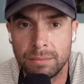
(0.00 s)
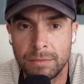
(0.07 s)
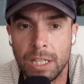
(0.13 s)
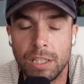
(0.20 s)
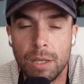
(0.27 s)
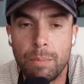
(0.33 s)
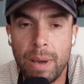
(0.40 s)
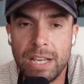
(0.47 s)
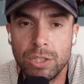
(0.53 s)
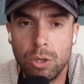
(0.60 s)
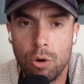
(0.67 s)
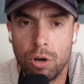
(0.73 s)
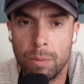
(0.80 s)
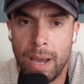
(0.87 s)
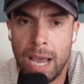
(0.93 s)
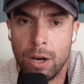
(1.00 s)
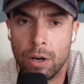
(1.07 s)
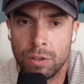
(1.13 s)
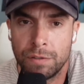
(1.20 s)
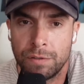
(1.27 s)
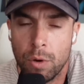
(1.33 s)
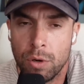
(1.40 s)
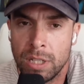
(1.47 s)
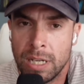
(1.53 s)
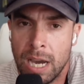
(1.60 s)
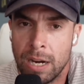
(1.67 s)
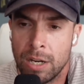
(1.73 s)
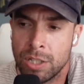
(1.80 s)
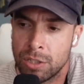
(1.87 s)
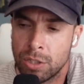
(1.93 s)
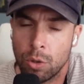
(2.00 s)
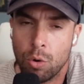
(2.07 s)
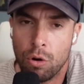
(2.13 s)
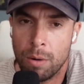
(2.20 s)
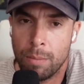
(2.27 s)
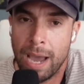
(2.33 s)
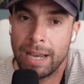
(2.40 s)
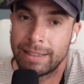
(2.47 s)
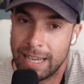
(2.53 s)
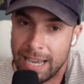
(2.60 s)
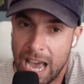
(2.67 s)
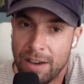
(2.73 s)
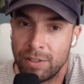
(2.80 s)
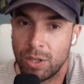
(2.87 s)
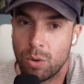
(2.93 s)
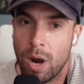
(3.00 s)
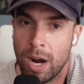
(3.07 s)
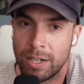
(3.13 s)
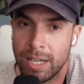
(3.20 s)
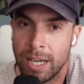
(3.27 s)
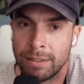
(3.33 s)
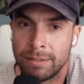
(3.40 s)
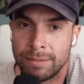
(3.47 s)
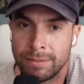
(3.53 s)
The best quarterback on the 49ers is the quarterback they haven't acquired yet.